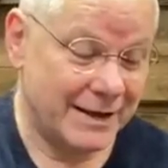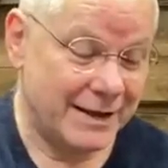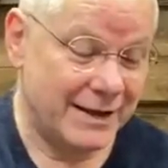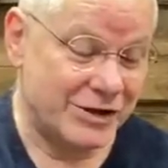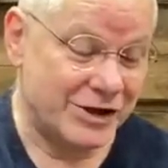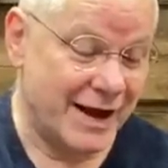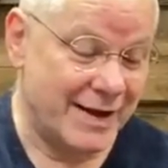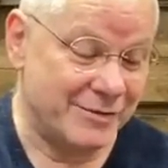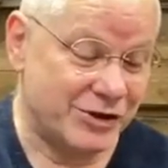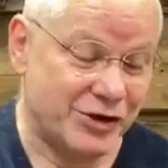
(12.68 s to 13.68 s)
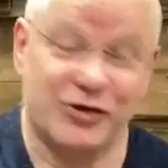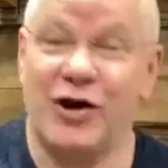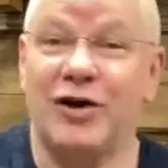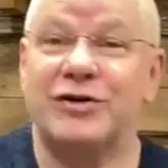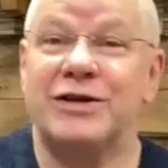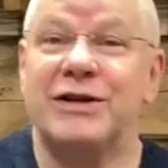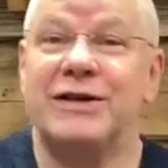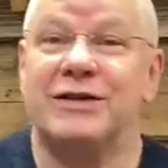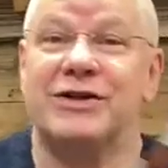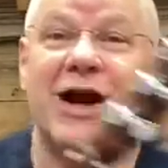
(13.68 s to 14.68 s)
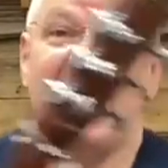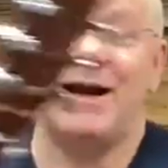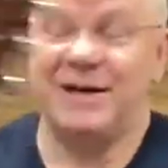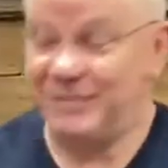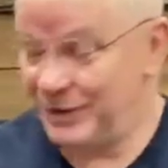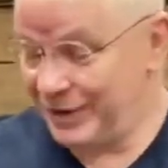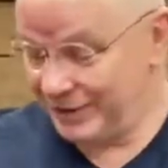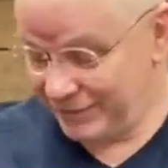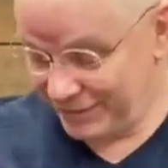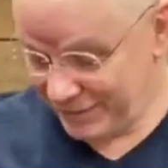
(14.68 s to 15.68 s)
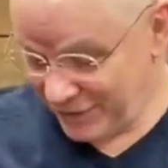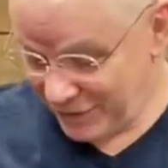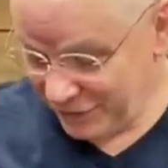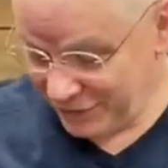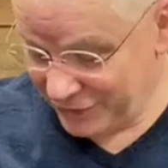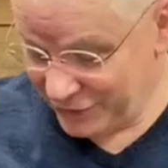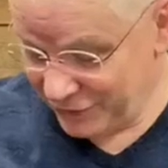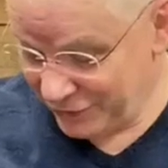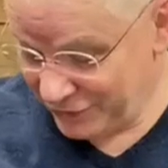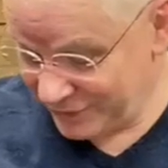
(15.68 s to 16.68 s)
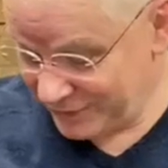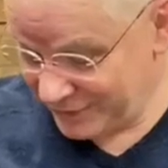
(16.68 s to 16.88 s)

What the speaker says: His name is exalted, is high above all of the earth.